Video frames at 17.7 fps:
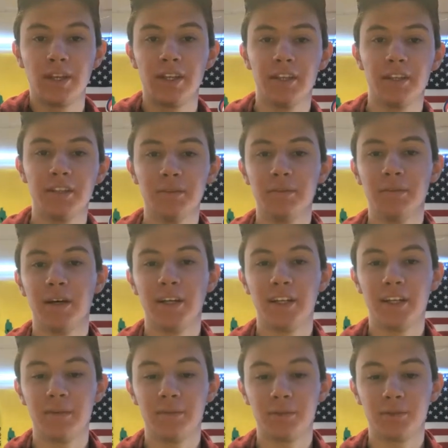Hello, my
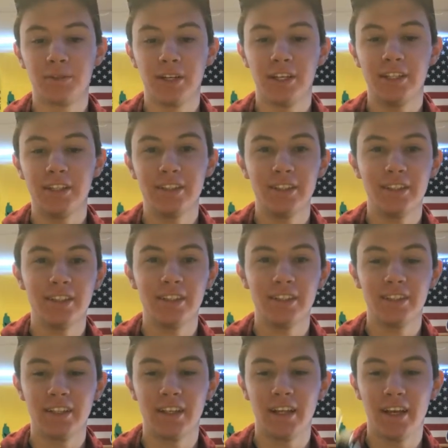name's Ryan, and
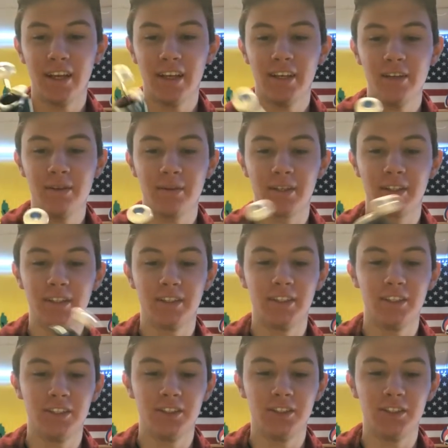today I'm going to
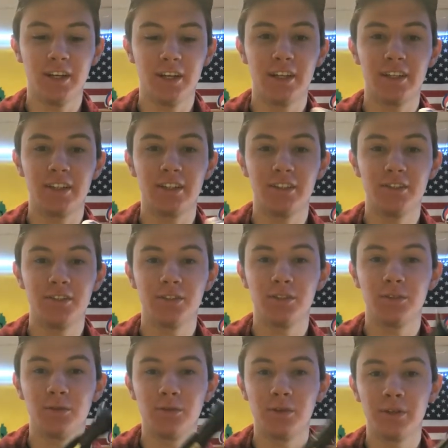teach you how to use
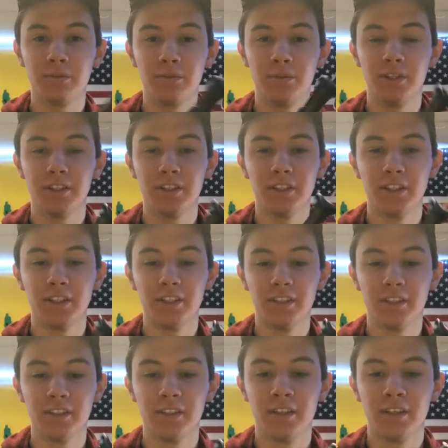a 1
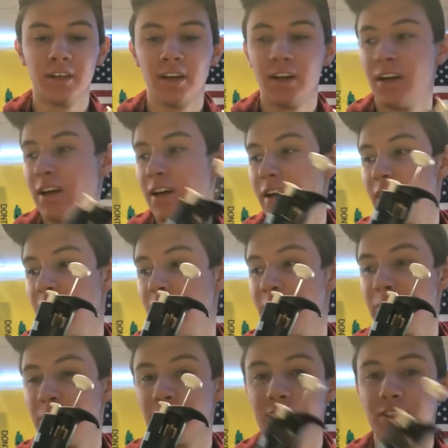milliliter
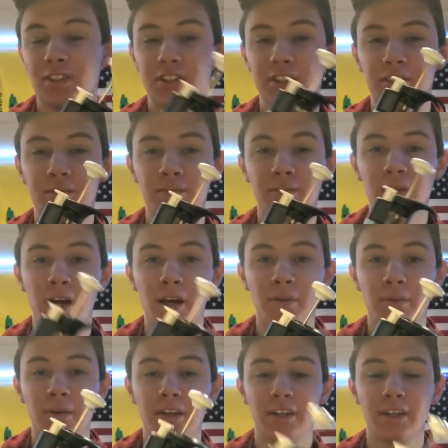precision
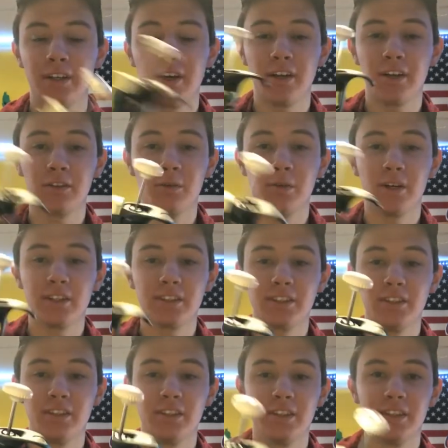pipette, otherwise
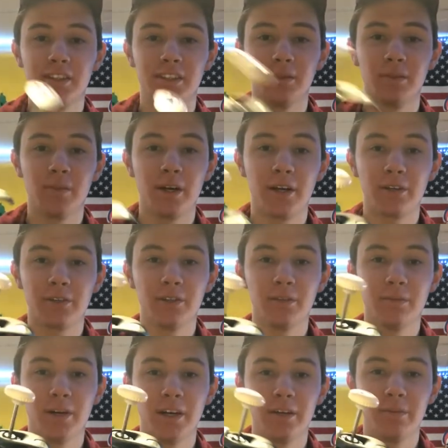known as a
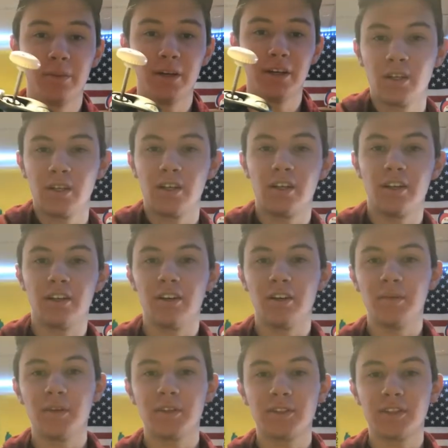micropipette. In
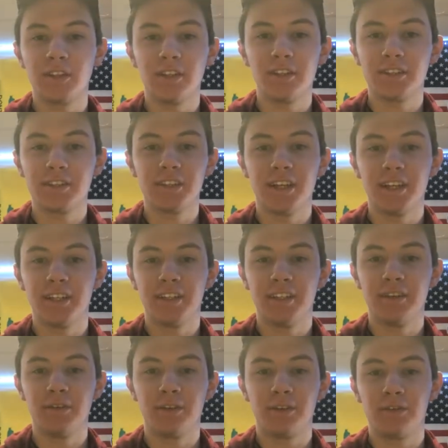almost all
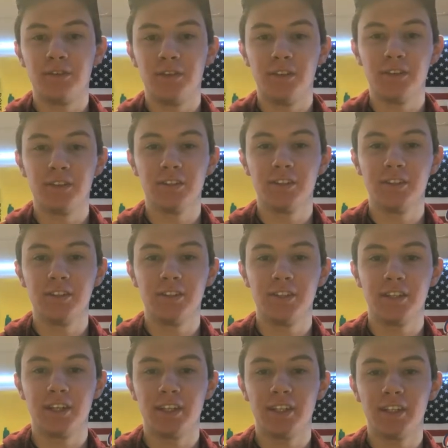scientific fields,
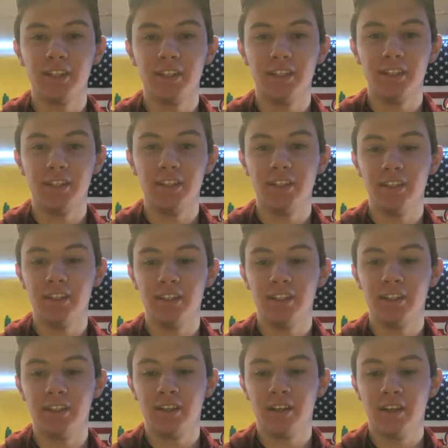you're going to need